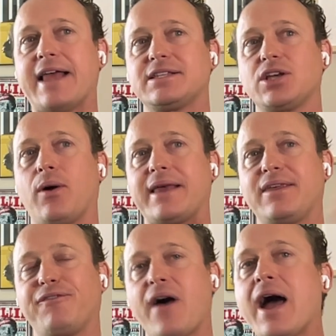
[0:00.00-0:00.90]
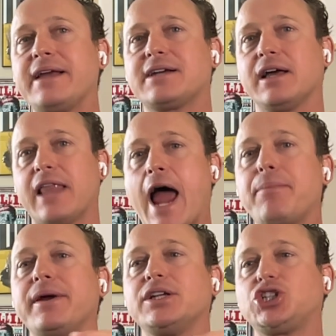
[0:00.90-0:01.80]
And so find
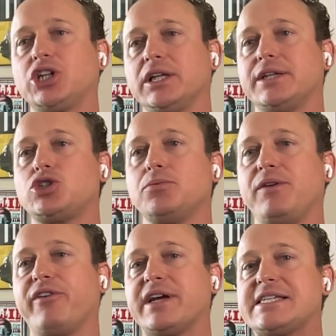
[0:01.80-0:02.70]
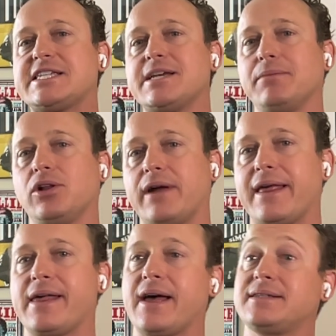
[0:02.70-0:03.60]
Calabrian chili to be very similar
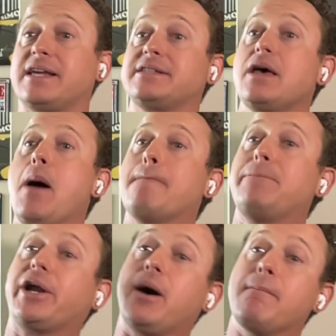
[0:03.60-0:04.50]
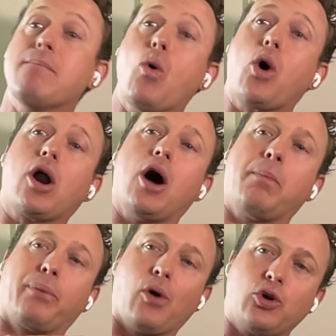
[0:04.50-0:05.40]
in that sense, but a more
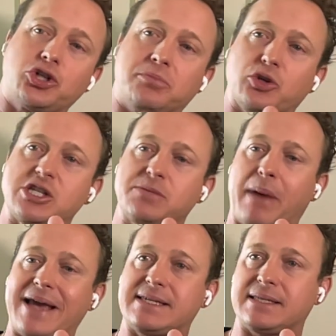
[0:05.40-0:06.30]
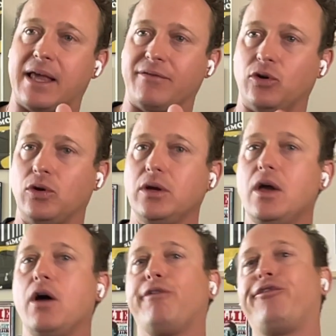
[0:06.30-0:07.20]
approachable spice level
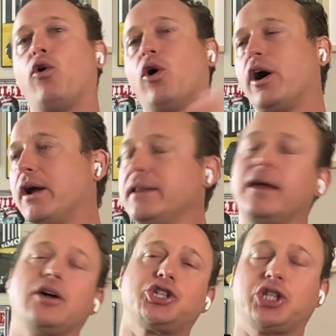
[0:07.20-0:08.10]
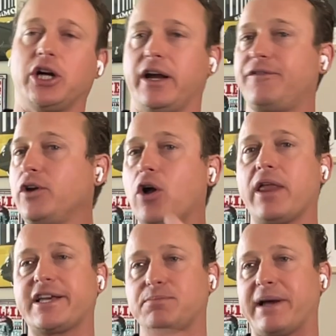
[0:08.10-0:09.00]
for sure. If you don't
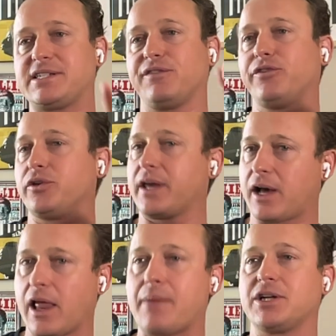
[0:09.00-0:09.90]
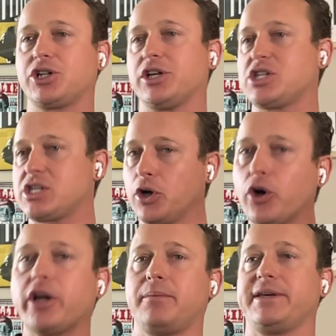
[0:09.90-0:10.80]
like spicy food, the Calabrian chili is
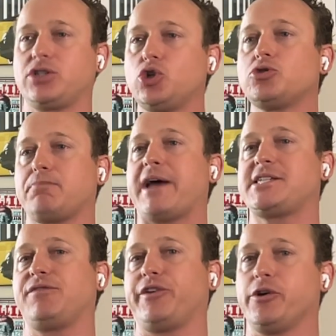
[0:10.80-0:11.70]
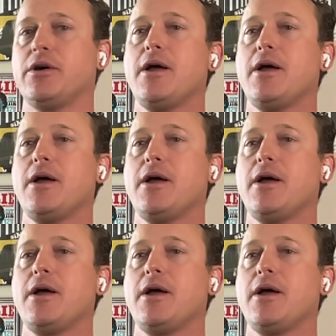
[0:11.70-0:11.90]
still going to be too spicy for you.